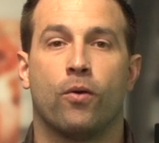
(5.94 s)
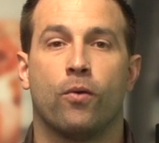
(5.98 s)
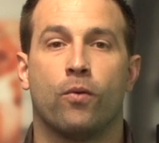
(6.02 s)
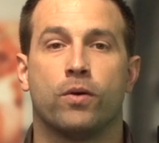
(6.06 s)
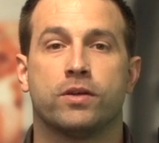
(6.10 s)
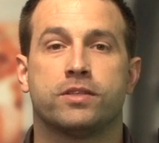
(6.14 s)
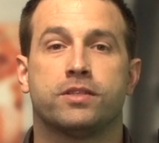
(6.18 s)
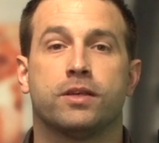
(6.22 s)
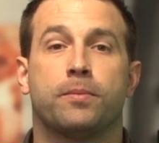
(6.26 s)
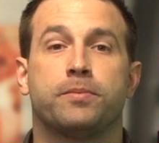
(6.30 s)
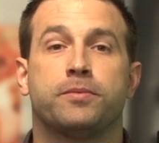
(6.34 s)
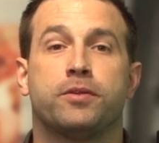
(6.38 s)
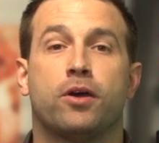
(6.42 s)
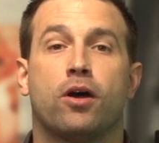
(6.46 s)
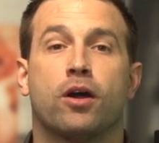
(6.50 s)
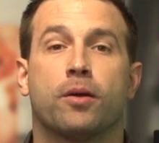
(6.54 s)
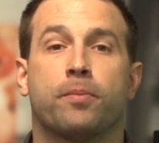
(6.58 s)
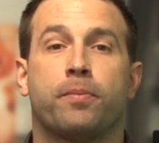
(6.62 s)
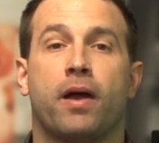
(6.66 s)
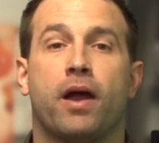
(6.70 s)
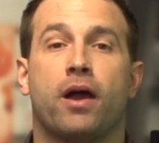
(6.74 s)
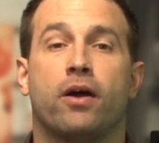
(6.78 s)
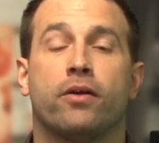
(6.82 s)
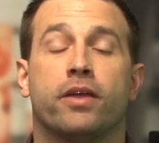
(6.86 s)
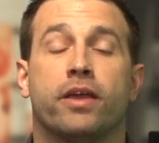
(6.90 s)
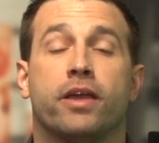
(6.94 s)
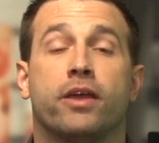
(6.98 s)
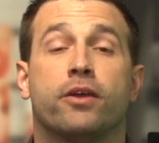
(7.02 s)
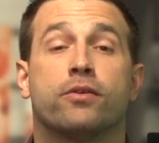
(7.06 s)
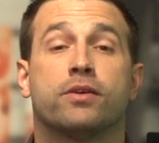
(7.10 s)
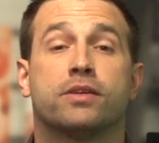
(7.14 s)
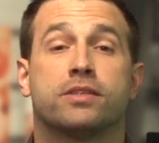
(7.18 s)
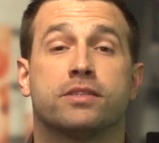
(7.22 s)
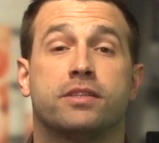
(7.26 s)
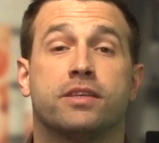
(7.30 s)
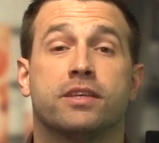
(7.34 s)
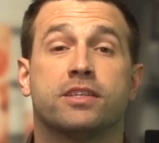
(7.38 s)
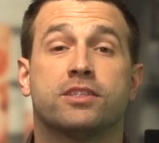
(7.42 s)
What's up, Dog Pound? Here
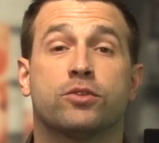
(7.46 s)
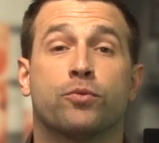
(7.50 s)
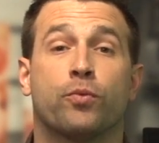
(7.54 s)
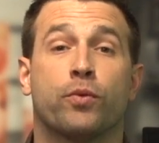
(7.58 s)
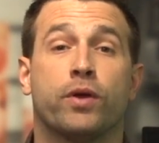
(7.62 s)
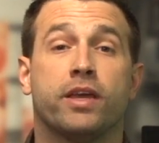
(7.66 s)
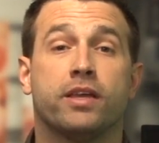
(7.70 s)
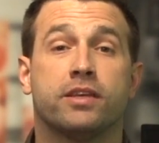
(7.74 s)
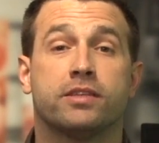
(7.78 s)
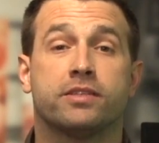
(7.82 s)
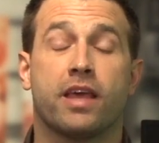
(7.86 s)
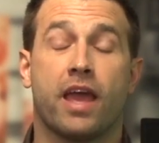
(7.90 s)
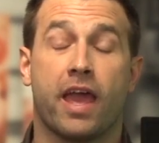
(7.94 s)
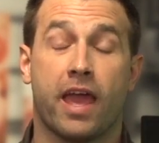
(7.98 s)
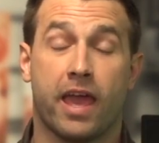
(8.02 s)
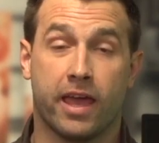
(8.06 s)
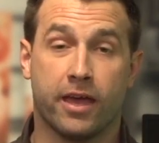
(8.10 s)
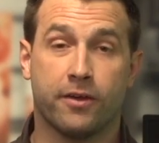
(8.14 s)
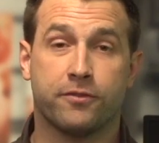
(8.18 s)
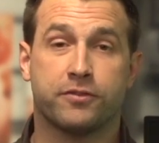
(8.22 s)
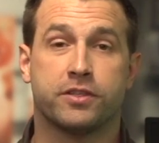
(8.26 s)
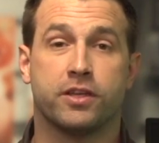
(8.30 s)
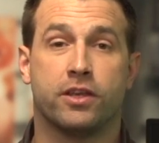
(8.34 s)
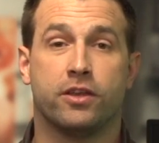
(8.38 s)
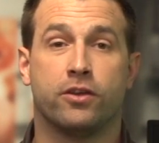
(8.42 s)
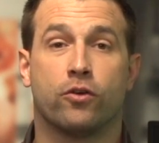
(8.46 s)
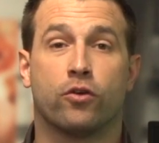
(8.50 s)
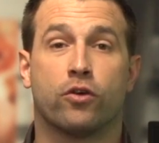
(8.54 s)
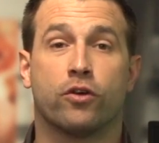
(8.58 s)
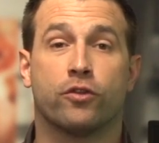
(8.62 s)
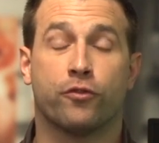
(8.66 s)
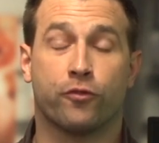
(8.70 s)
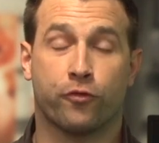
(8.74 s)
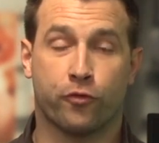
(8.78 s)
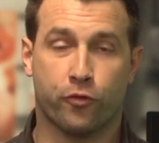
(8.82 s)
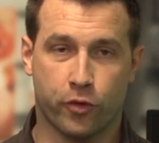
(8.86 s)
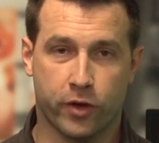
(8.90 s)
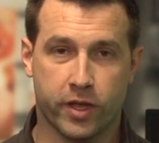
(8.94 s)
is this week's AFC North
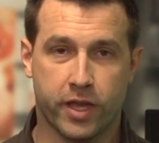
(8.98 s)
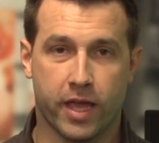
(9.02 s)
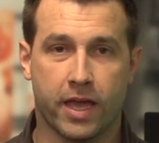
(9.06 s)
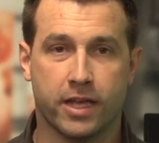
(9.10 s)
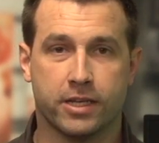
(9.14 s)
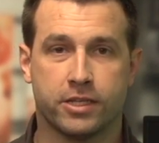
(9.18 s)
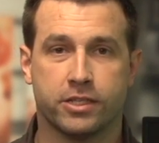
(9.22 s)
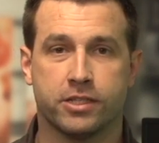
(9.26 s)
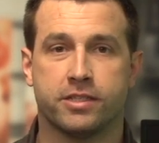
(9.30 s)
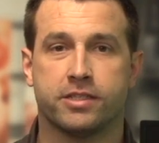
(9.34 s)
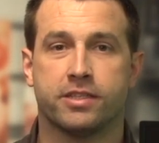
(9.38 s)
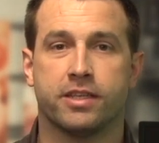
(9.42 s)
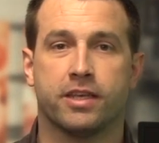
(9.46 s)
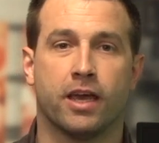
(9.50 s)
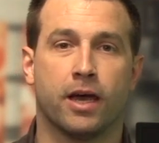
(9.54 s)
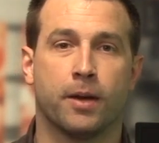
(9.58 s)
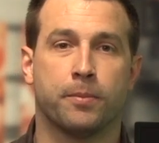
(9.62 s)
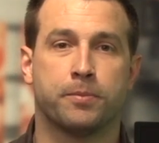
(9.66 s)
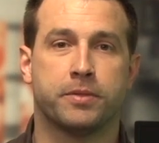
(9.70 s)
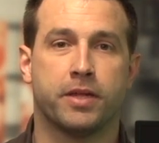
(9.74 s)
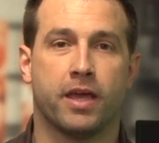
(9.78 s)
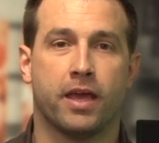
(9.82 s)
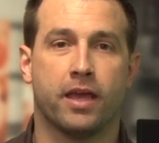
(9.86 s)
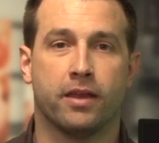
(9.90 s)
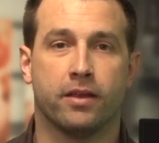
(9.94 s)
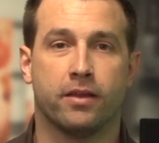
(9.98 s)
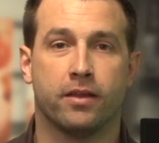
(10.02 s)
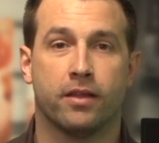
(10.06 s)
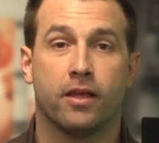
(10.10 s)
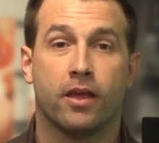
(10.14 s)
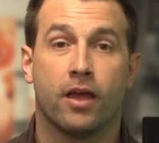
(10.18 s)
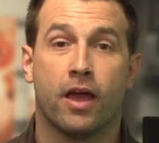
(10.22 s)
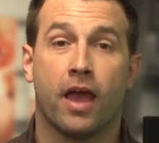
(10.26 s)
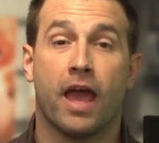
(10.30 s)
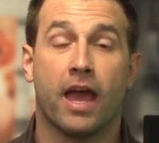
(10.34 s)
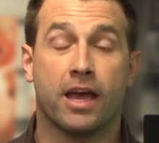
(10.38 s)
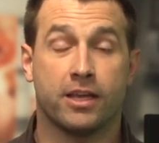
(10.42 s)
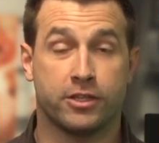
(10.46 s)
free agency update.
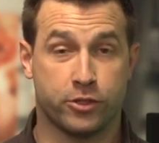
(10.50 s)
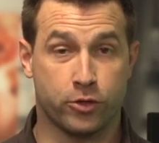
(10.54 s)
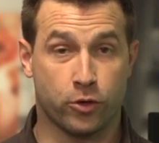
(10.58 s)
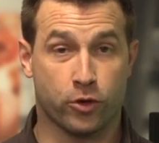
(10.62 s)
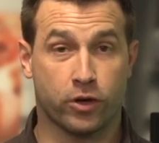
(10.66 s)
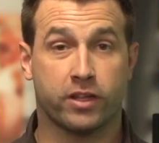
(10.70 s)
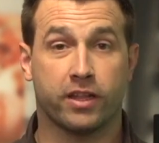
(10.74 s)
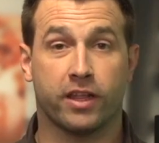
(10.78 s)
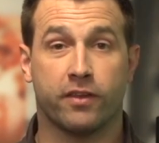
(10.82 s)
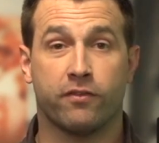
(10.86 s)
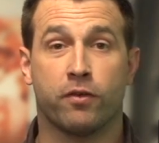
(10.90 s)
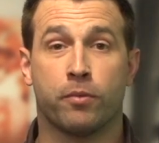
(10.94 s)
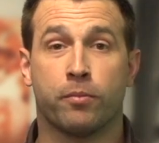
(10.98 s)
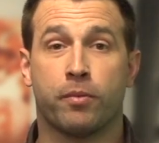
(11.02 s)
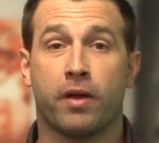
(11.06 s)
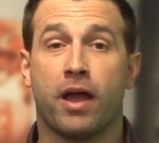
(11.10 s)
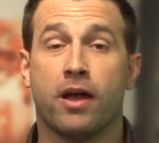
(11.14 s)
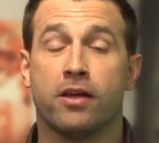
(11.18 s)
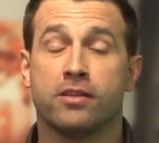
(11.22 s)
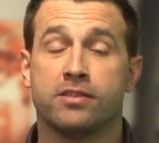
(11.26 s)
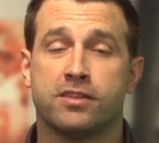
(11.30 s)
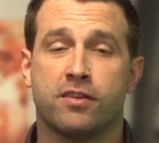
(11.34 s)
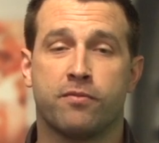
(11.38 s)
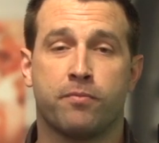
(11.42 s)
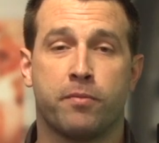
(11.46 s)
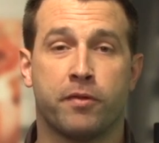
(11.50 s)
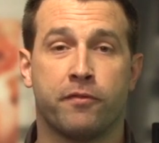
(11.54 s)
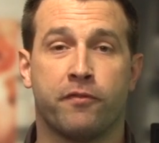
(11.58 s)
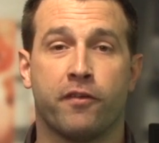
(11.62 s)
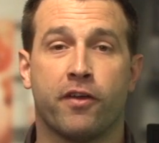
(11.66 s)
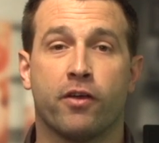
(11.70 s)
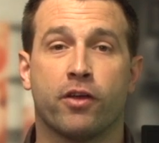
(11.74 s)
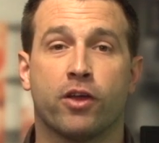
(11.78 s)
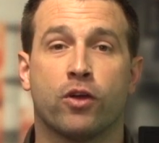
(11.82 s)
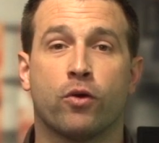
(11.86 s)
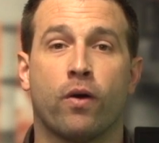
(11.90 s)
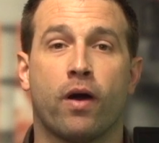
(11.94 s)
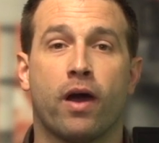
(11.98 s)
As your Cleveland Browns have been
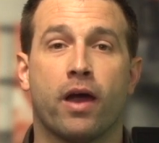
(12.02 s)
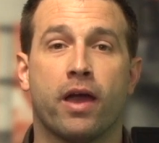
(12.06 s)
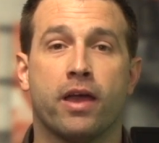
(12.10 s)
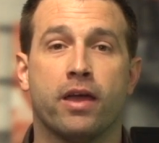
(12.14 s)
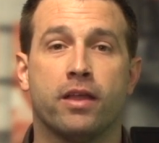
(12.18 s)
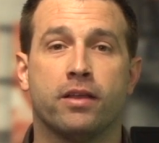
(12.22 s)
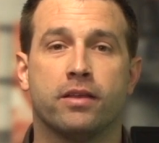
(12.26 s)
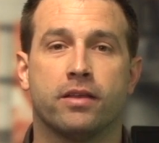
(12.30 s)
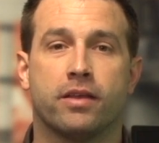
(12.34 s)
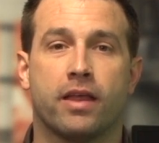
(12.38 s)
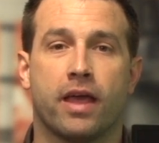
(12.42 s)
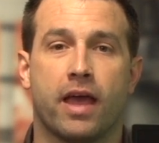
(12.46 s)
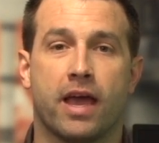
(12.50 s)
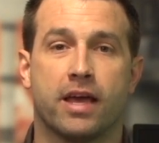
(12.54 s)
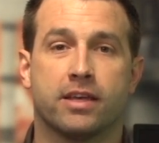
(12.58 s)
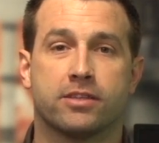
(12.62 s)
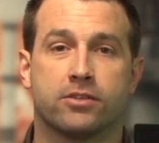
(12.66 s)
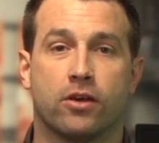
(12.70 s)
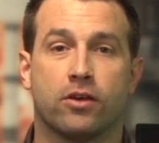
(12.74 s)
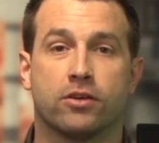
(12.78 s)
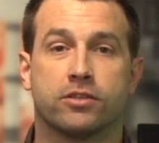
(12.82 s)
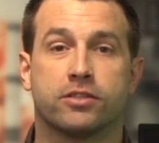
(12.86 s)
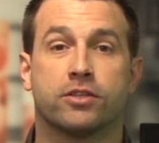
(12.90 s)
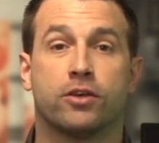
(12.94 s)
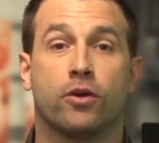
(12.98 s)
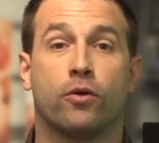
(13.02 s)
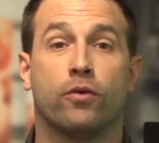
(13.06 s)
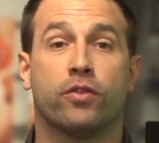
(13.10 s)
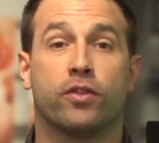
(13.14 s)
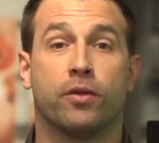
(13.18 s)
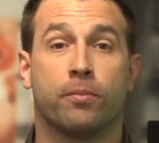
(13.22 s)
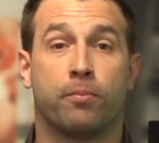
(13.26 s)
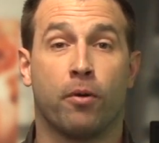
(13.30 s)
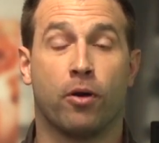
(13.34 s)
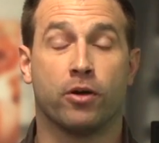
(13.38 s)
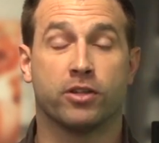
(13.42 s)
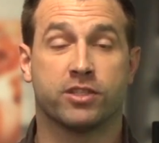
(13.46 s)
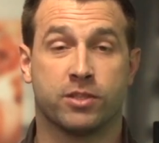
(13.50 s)
very quiet, as also the
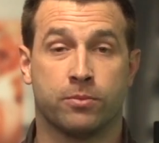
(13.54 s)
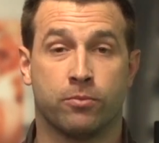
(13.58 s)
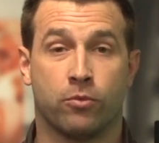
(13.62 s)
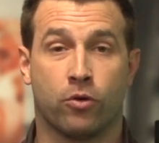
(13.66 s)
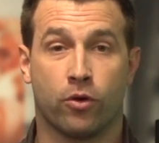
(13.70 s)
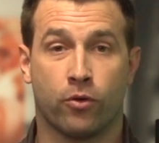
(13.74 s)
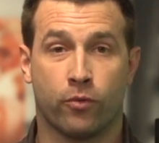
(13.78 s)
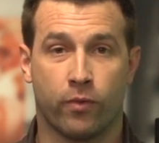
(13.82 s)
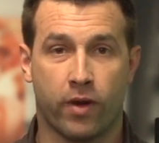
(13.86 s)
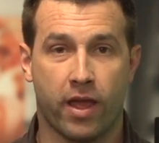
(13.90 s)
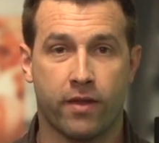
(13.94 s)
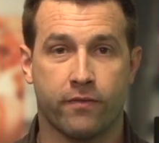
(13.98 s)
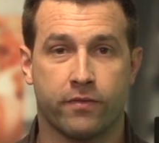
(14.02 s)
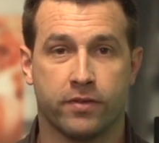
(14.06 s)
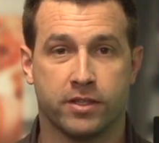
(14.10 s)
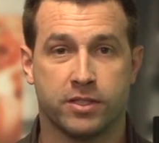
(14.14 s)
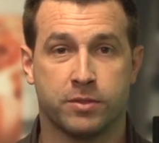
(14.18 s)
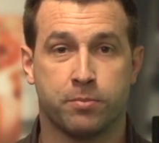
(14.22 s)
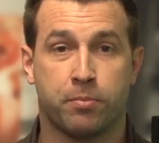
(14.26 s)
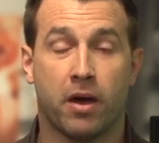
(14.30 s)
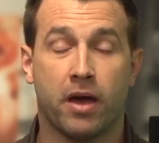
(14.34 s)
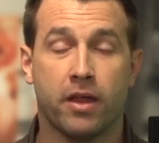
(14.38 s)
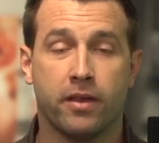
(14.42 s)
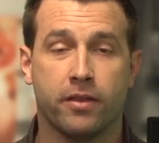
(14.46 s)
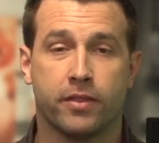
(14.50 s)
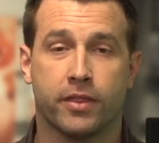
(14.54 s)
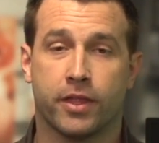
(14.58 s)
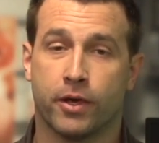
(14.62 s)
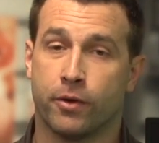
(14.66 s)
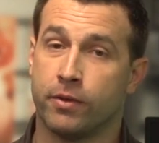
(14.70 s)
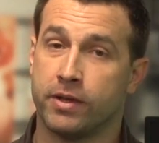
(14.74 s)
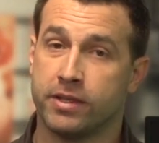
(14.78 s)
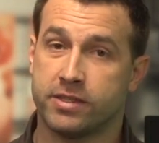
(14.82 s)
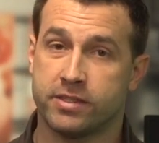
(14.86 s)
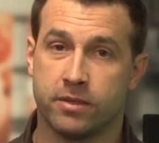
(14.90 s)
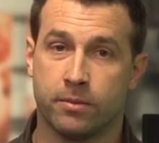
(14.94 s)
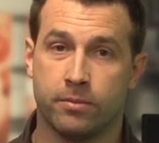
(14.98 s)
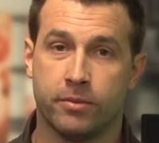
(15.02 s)
Baltimore Ravens. But there
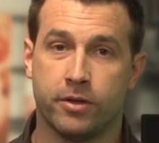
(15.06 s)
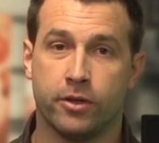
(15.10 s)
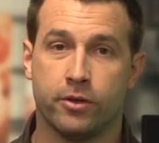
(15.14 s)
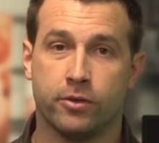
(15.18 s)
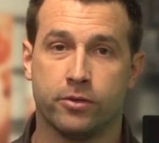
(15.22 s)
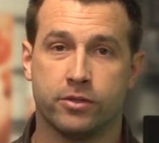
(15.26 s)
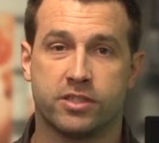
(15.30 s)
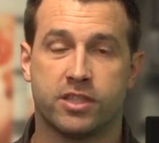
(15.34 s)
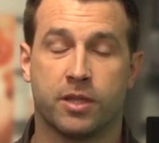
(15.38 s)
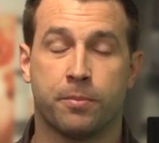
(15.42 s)
is some news.